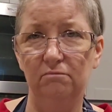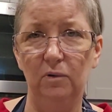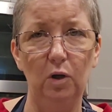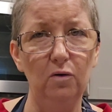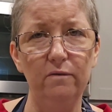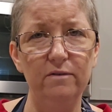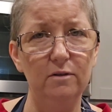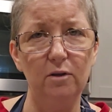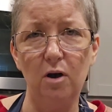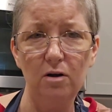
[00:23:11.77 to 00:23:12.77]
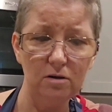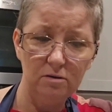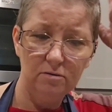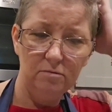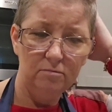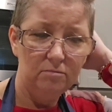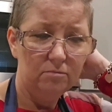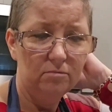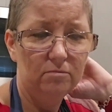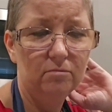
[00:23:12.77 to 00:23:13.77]
loaves, logs,
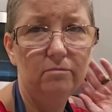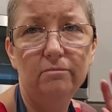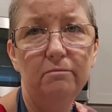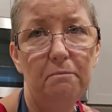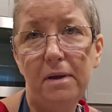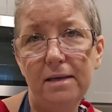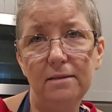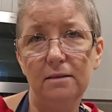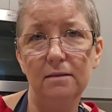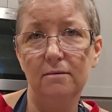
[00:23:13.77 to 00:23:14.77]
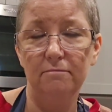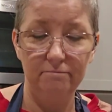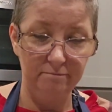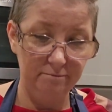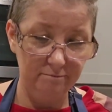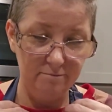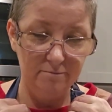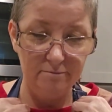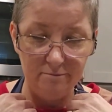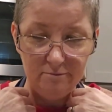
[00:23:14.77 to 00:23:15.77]
base.
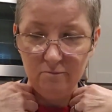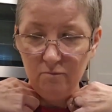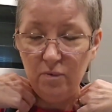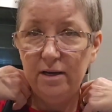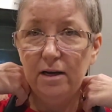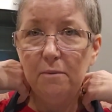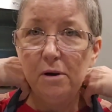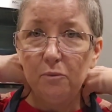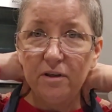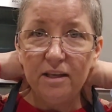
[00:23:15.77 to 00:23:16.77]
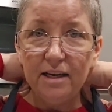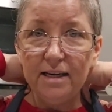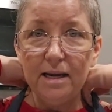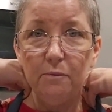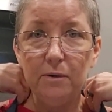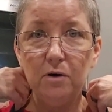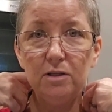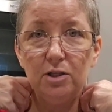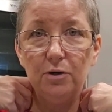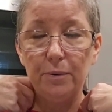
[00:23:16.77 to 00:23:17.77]
We can come up with any name we want
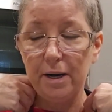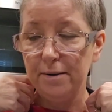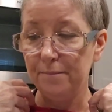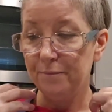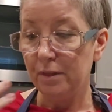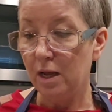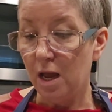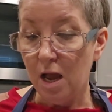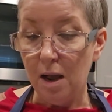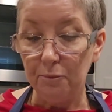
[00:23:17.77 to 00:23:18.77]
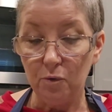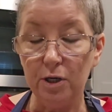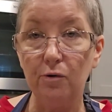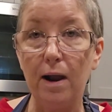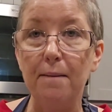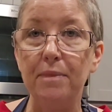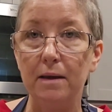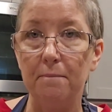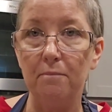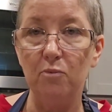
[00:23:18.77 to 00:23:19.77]
to, right? Going to grab
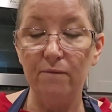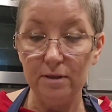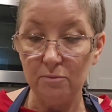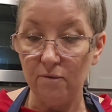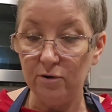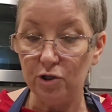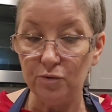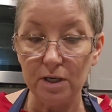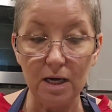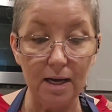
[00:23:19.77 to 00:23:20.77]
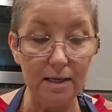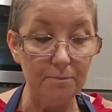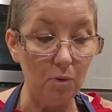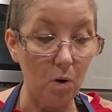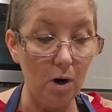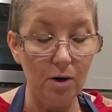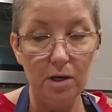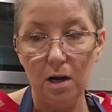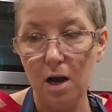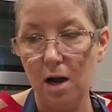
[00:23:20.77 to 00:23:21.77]
them, move them over to a cutting board.
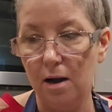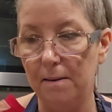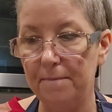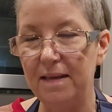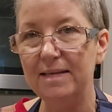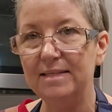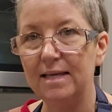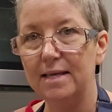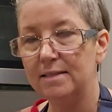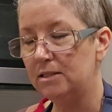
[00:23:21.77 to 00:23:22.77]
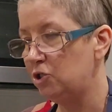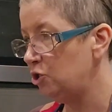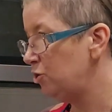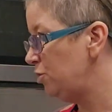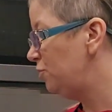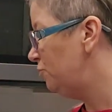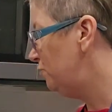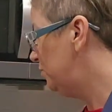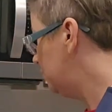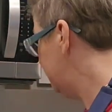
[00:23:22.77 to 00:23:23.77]
It says to
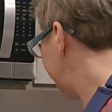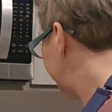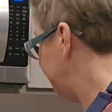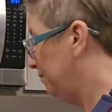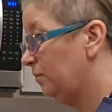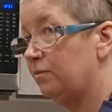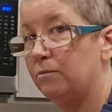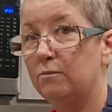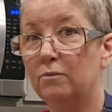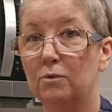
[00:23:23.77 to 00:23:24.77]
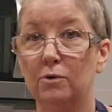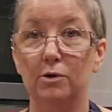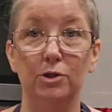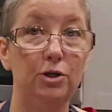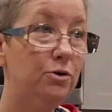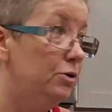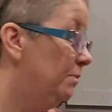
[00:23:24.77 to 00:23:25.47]
use, excuse